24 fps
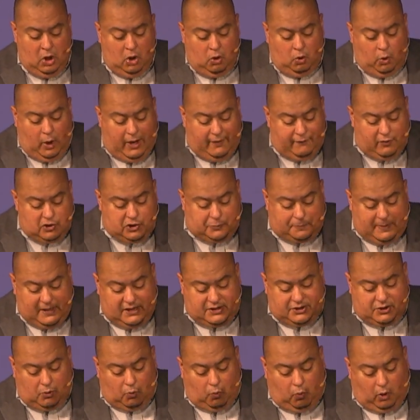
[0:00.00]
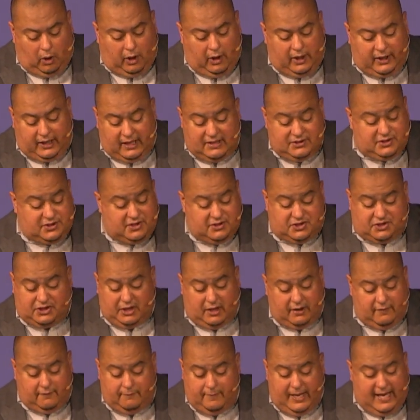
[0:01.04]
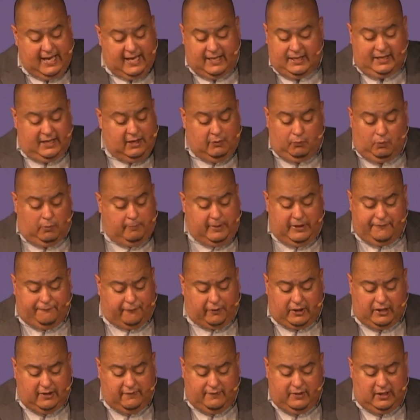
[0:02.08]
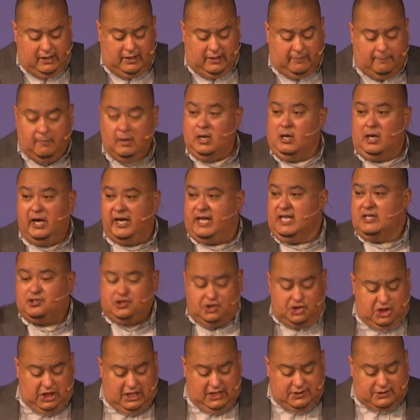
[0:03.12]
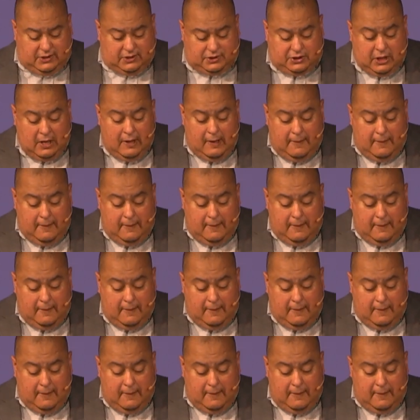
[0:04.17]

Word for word: Whoever speaks a word against the Son of Man, it will be forgiven him, against Jesus.